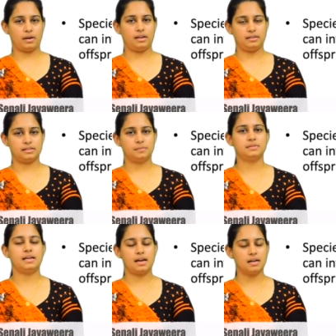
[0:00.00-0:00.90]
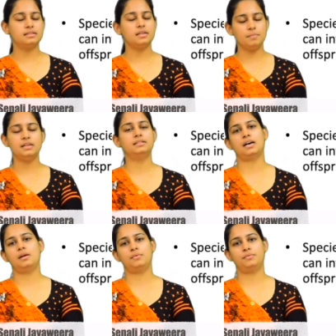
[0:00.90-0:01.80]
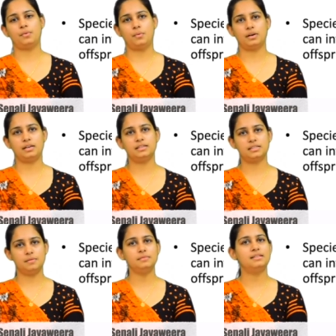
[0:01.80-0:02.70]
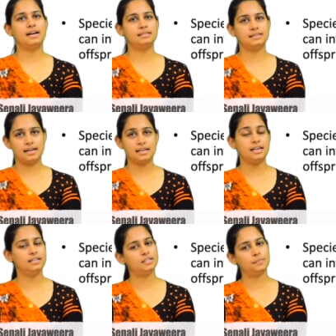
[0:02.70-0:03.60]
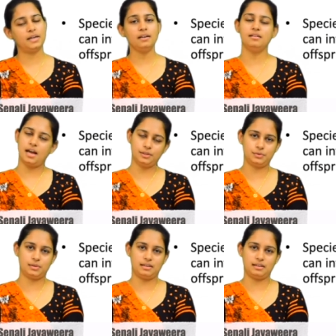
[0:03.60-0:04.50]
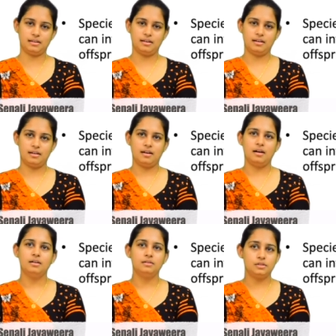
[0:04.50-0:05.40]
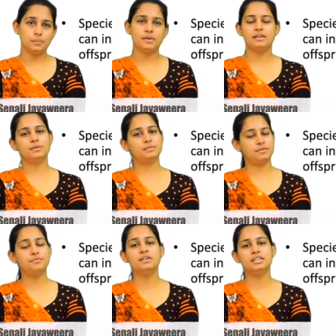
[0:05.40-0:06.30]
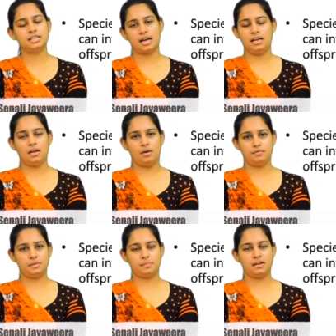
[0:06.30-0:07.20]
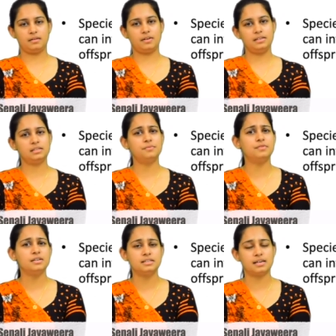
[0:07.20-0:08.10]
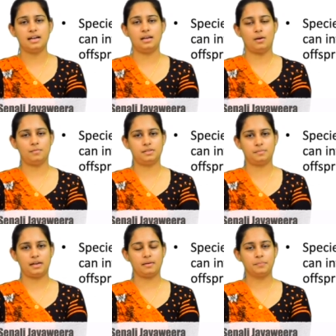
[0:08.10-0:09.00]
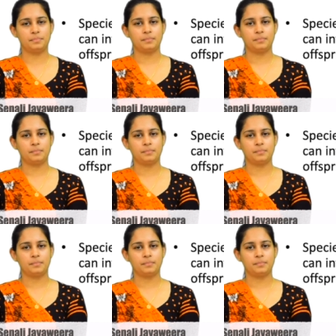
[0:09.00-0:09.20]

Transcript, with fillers: organisms. They are similar type of organisms that can interbreed naturally to produce a fertile offspring. What is a fertile offspring?